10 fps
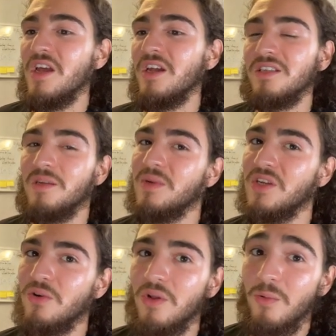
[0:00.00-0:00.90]
does that mean
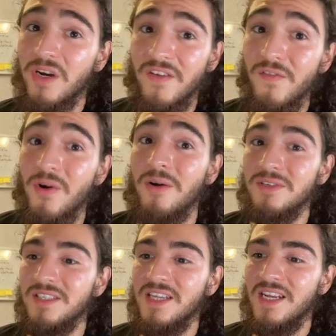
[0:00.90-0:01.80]
you're only working 4
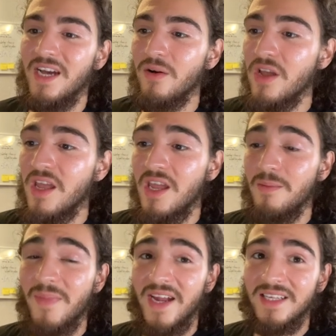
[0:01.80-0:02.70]
hours a day? Now
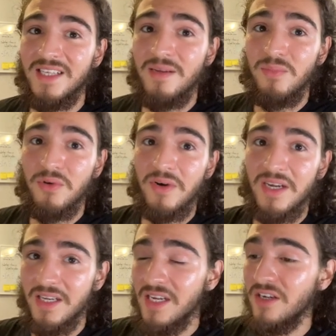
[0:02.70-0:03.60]
in my example
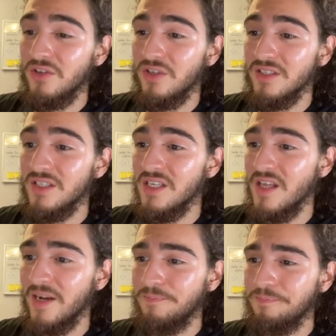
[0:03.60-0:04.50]
right here, you can see
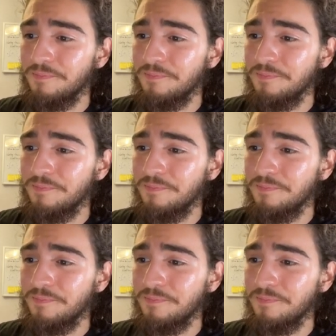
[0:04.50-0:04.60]
that